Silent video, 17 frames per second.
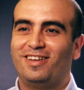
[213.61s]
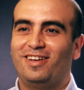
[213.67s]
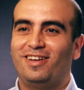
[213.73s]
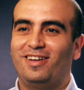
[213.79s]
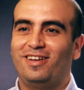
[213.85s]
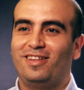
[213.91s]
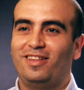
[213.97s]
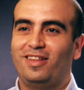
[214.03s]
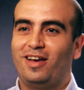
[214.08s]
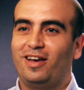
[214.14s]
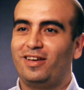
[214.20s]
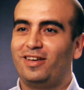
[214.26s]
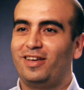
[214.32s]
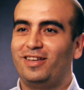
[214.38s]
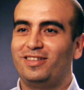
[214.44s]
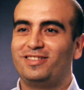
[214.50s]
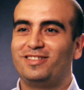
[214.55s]
I
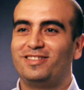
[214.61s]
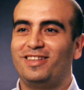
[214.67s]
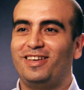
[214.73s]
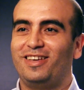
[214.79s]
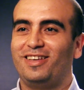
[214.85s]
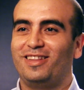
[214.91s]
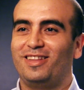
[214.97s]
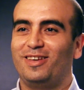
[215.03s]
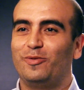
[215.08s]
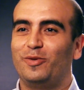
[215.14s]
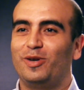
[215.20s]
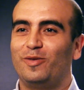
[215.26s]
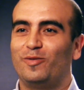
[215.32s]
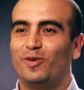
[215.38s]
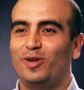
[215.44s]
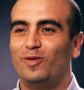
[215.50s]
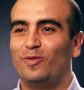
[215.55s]
guess they
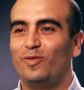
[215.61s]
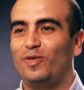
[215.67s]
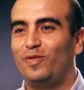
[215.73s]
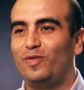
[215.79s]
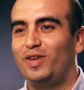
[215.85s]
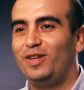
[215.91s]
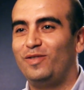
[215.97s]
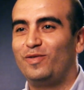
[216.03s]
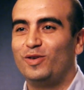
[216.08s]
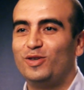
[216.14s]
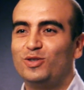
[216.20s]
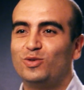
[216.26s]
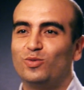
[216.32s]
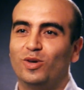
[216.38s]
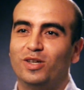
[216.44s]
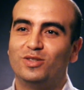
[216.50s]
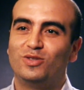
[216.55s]
were one of the very
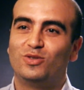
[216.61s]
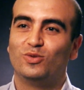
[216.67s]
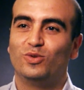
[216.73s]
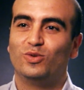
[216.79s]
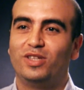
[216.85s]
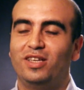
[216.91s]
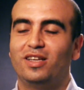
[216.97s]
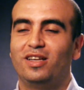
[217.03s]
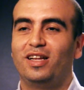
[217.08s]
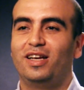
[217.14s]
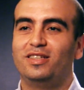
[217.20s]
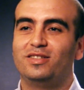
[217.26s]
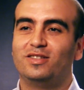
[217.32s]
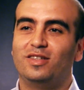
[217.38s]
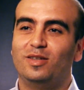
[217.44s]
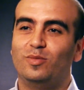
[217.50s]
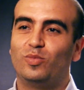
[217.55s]
first ones to
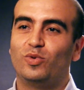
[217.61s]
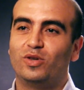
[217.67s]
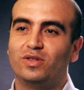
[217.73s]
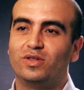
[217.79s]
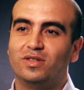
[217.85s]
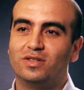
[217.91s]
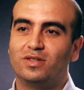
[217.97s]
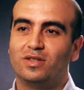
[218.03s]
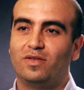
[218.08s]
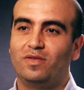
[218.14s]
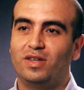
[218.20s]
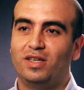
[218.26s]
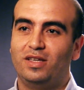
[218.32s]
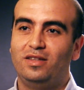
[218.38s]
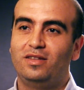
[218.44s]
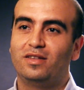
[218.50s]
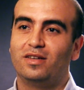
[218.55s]
realize the importance of
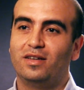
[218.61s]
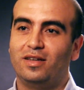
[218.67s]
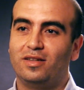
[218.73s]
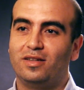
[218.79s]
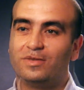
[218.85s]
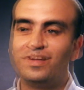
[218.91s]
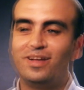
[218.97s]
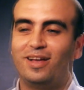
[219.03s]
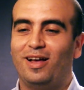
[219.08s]
the internet.